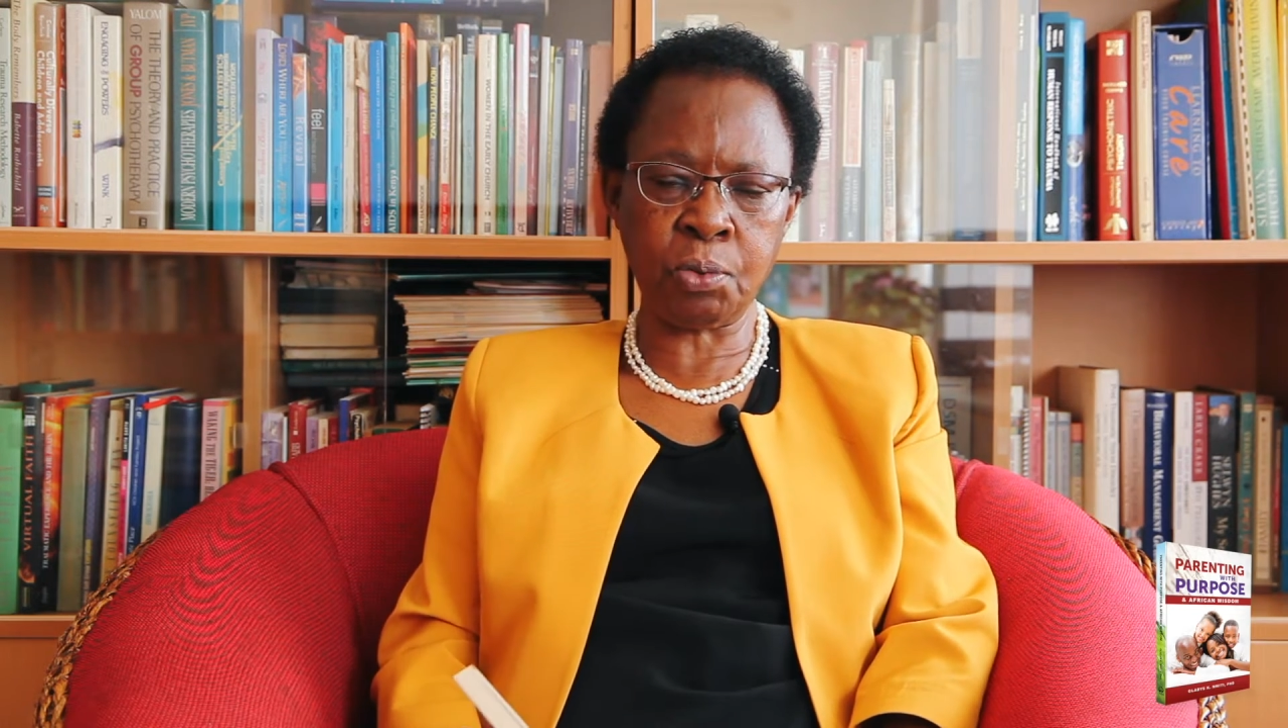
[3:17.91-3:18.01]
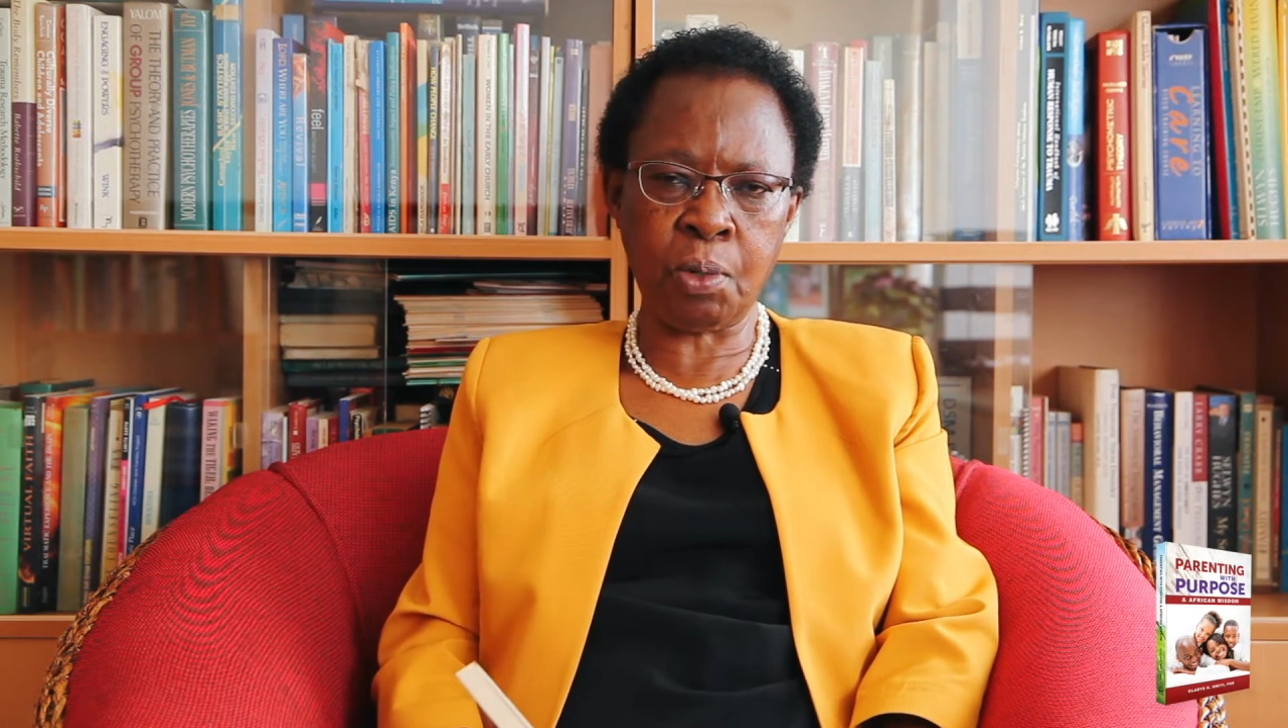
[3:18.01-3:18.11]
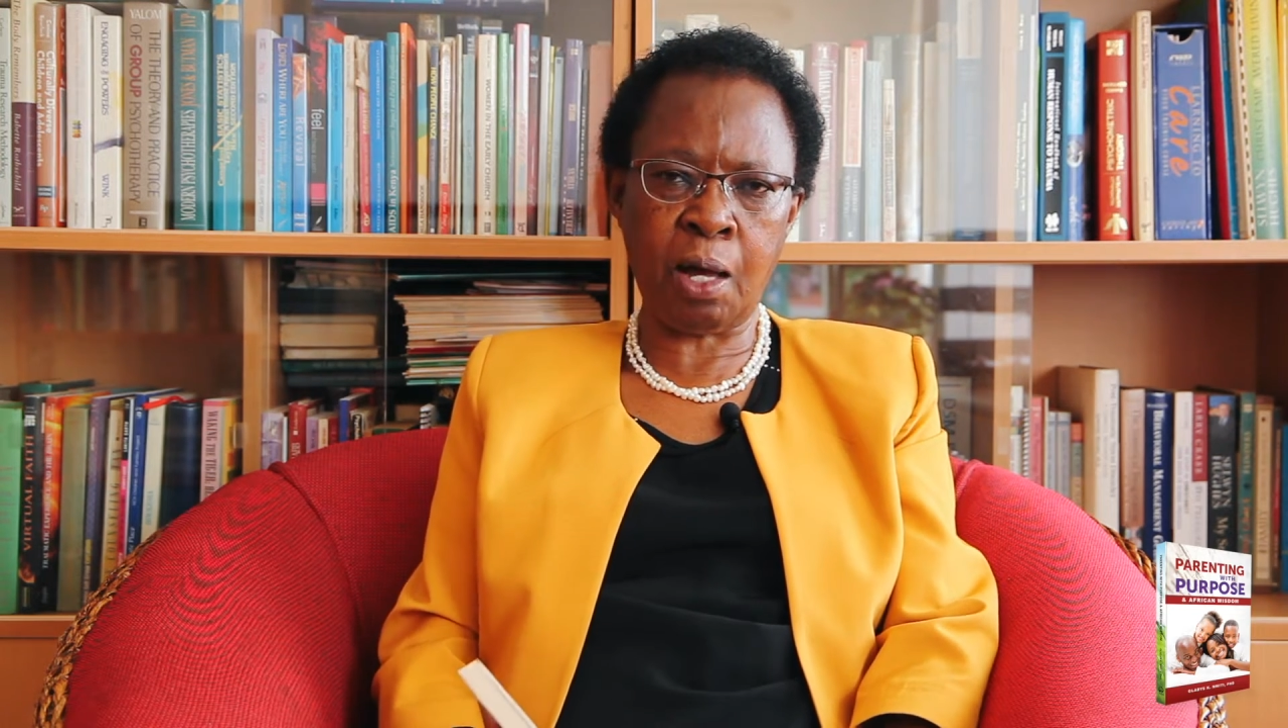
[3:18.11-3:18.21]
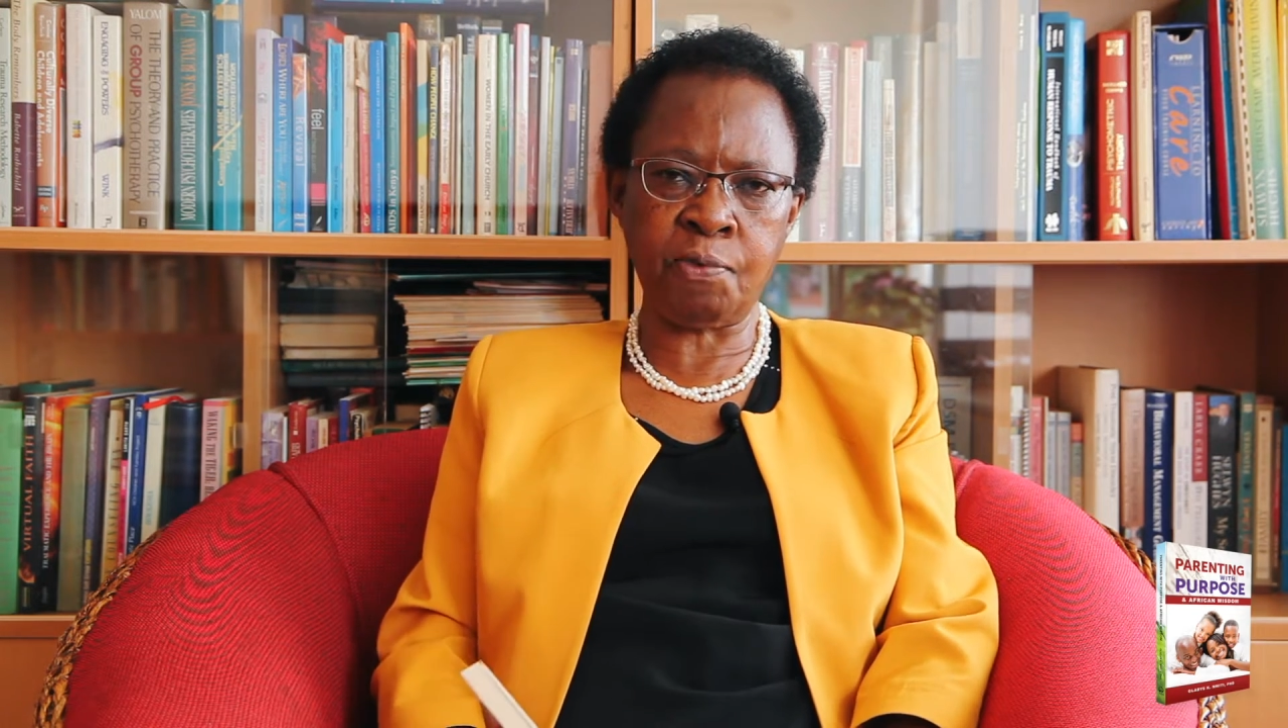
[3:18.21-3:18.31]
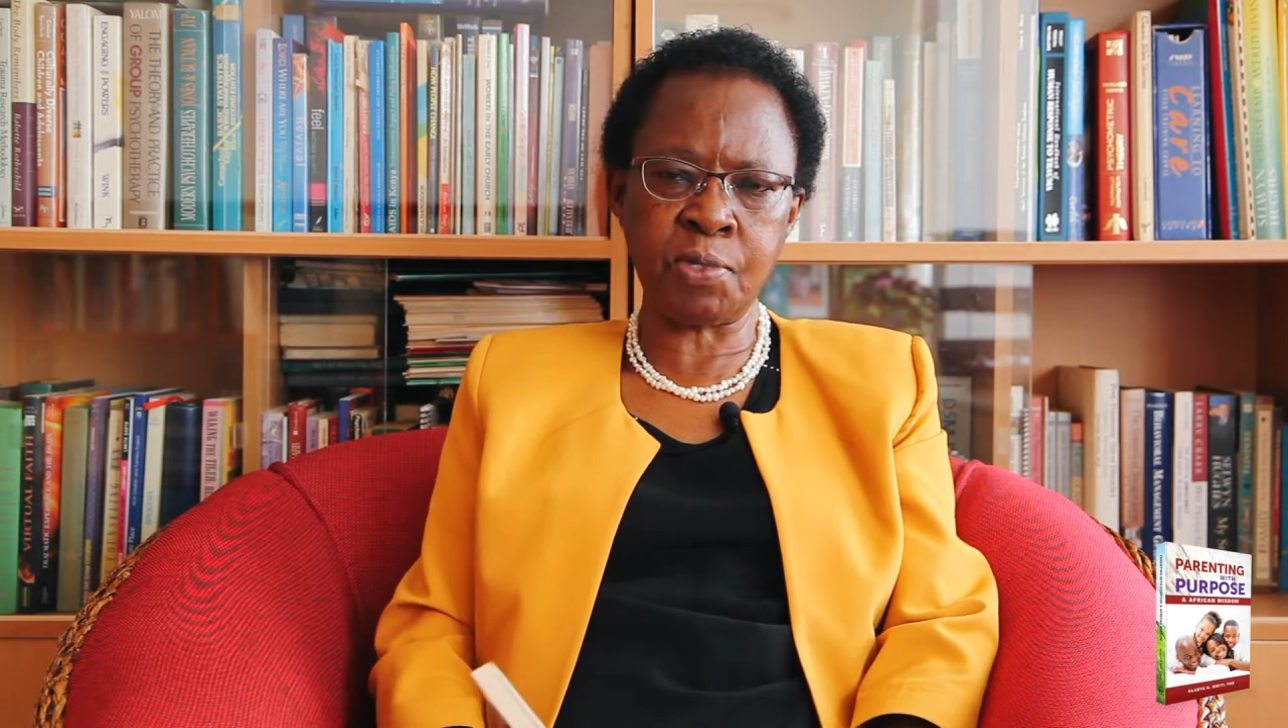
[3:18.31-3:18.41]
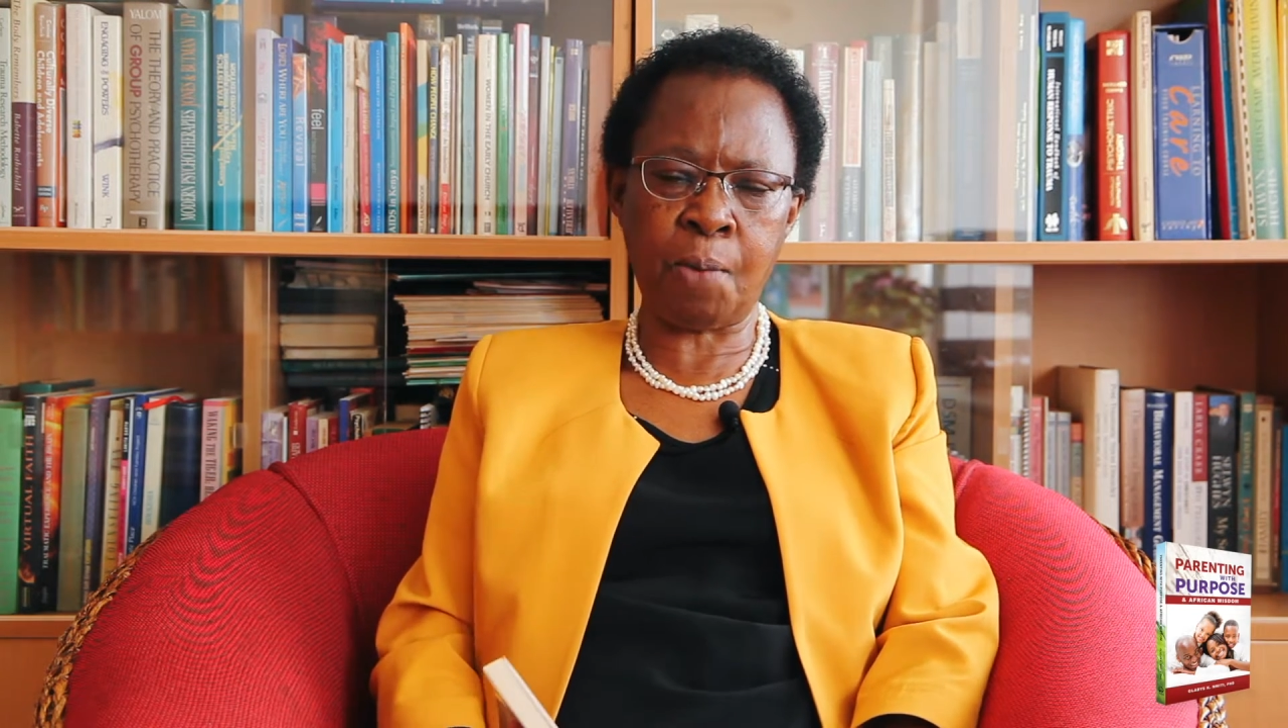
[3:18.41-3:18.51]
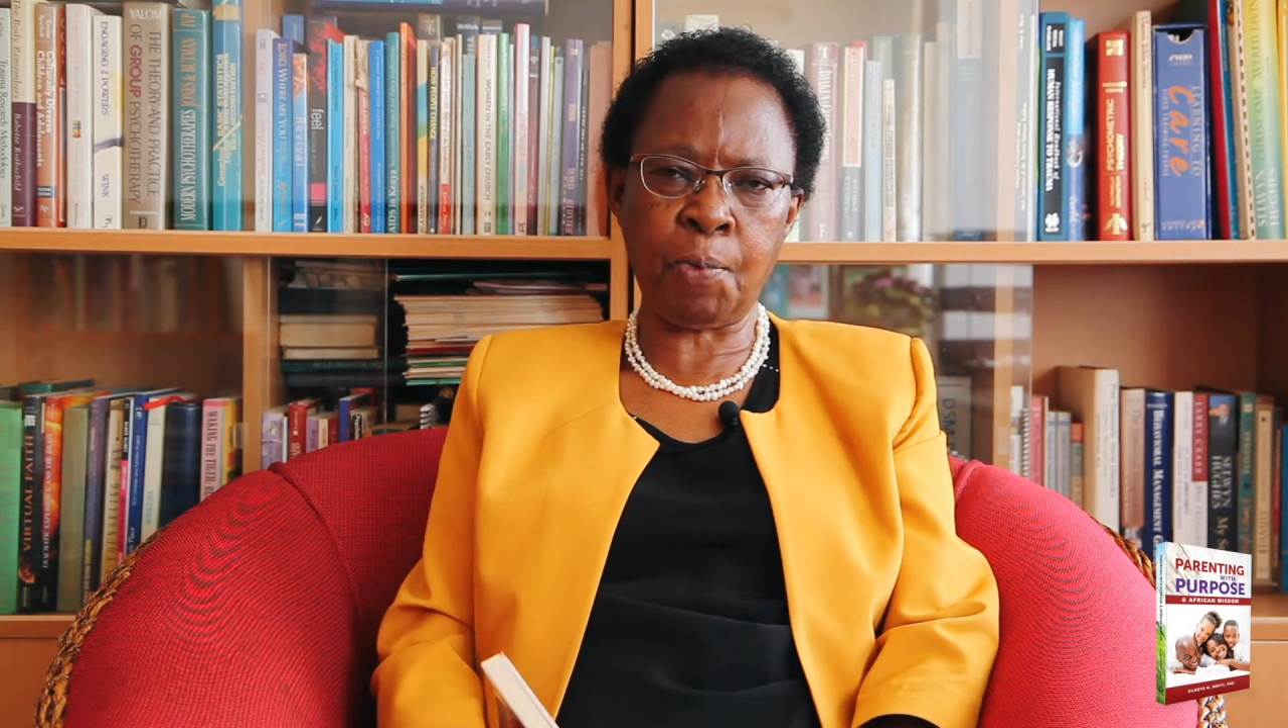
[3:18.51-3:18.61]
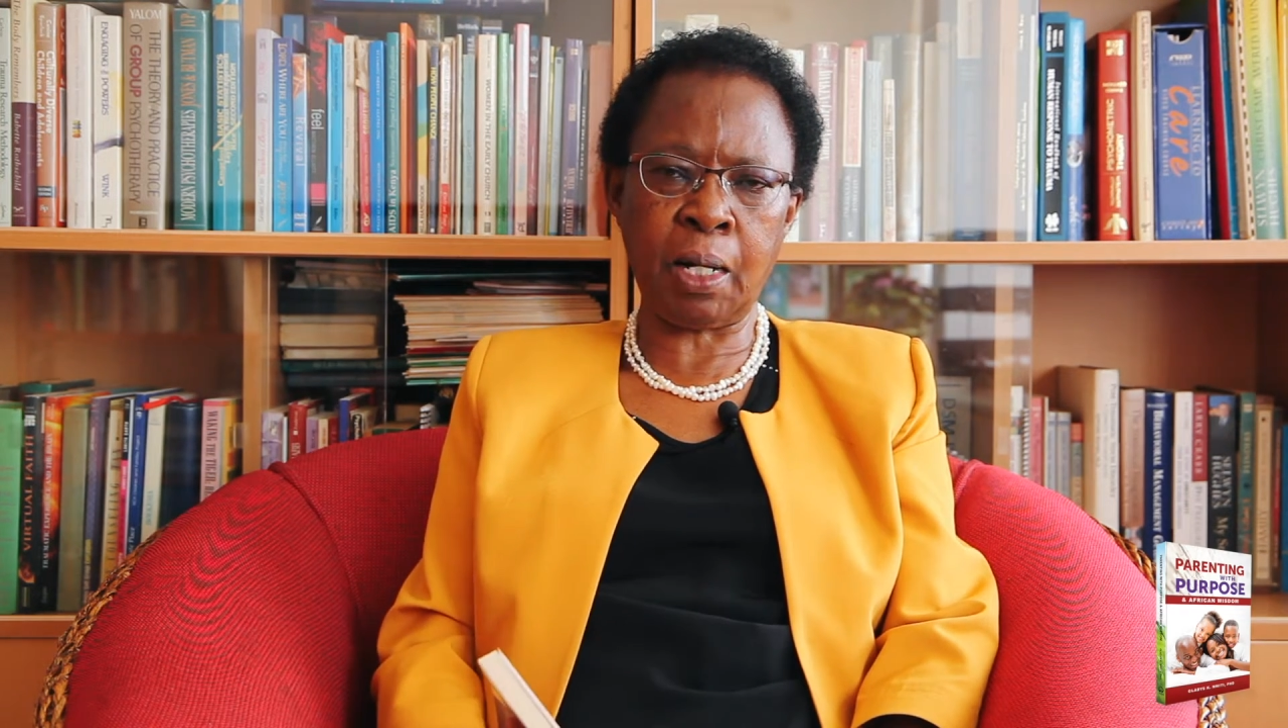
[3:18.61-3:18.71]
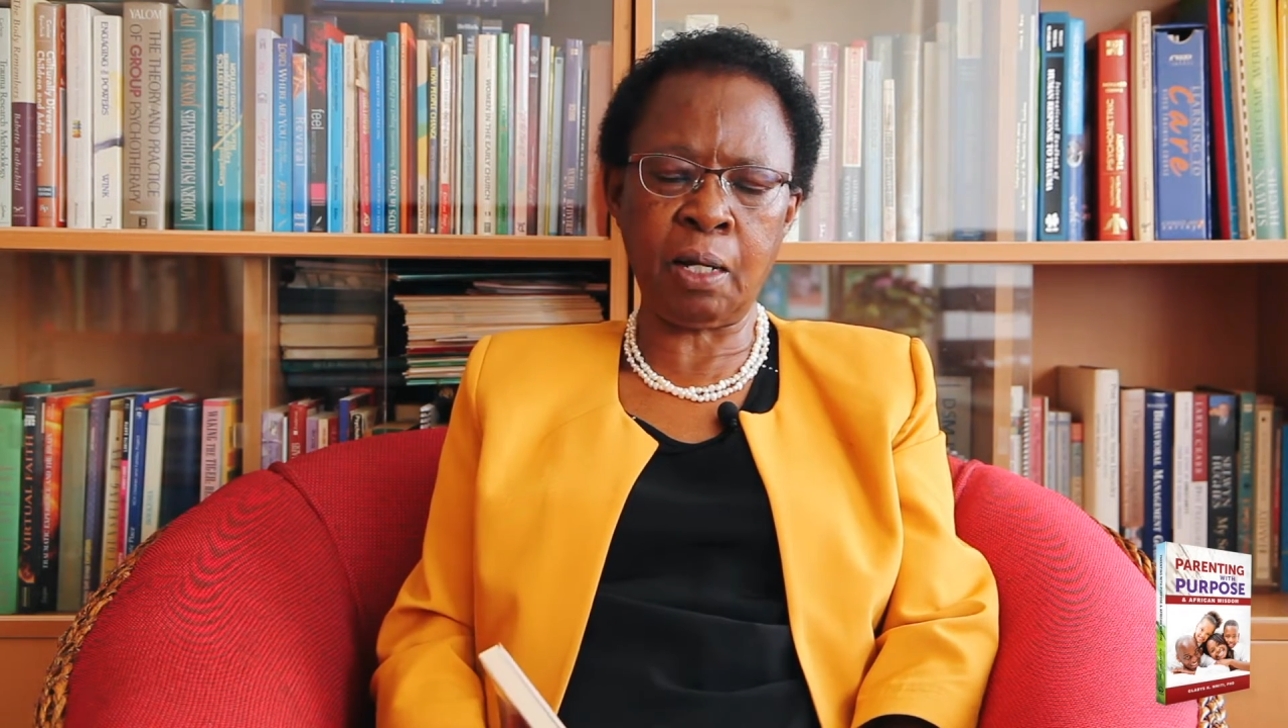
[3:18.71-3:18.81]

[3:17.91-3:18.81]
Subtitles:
to have someone